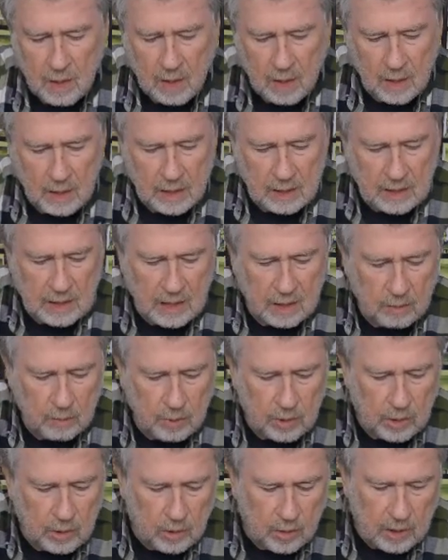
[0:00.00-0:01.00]
And then
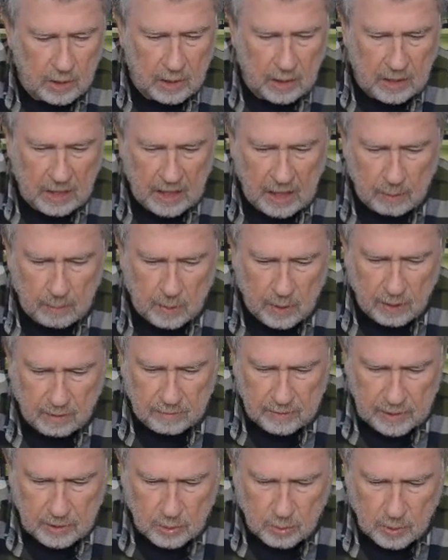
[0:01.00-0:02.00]
we're going to cap off
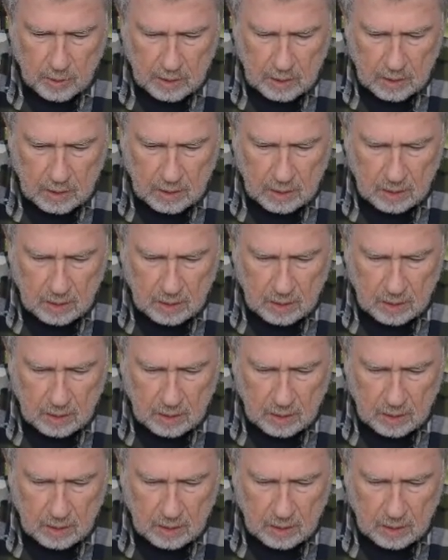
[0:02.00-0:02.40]
each one